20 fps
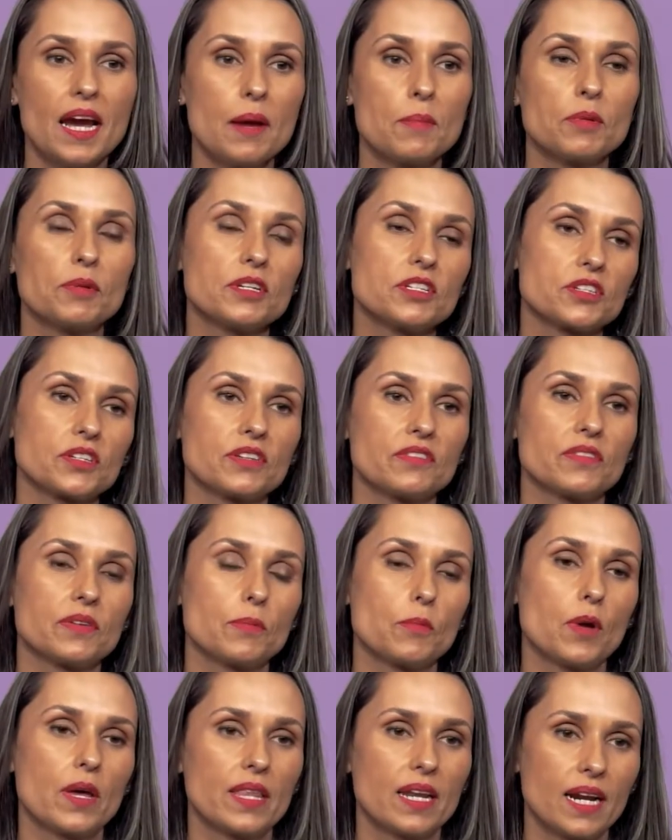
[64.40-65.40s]
I'm originally
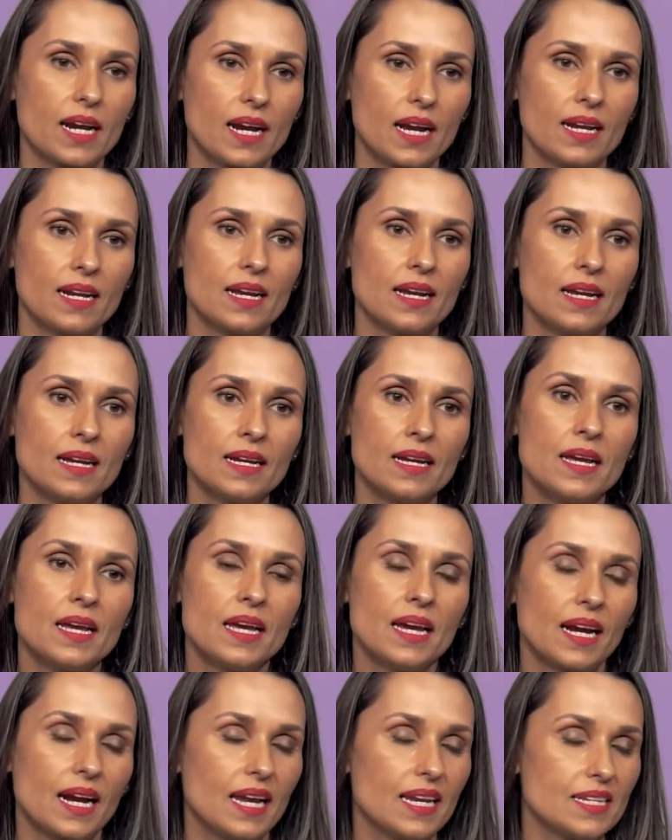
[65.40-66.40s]
from Guadalajara,
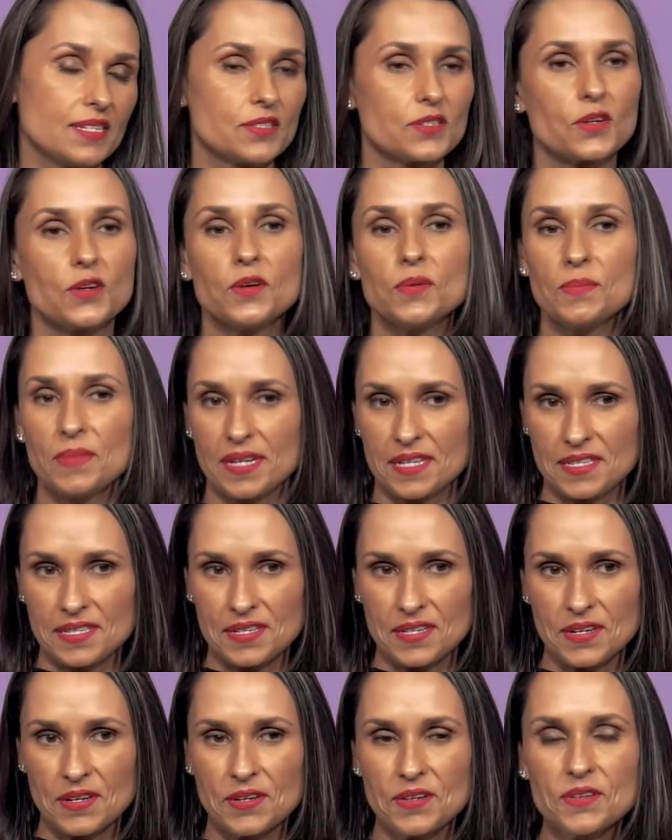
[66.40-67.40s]
Jalisco,
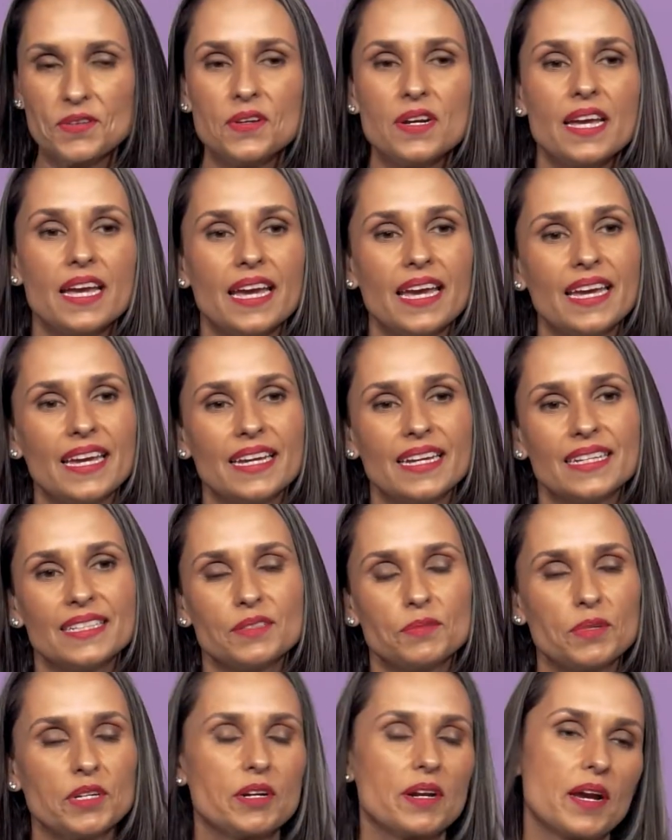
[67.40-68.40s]
Mexico,
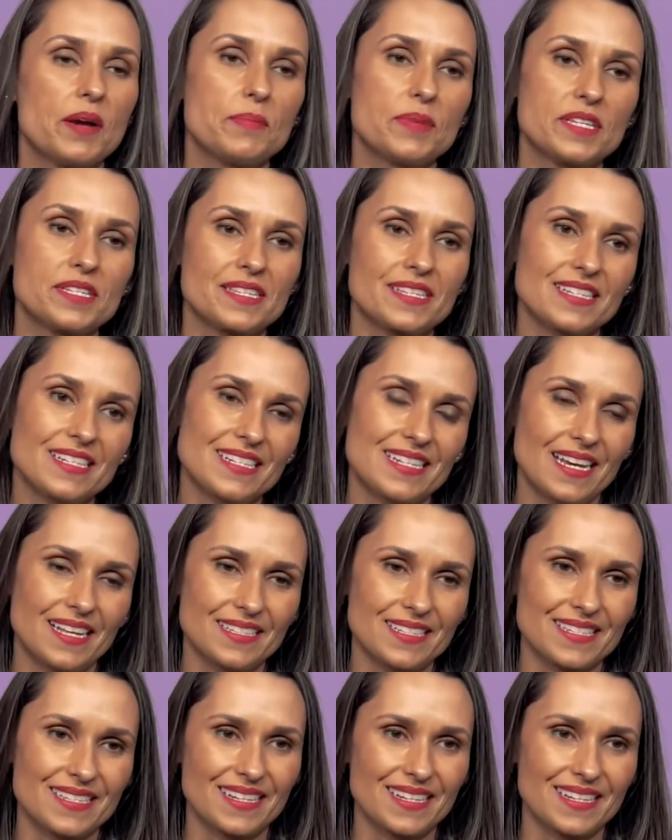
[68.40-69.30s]
and we're now based in Dallas,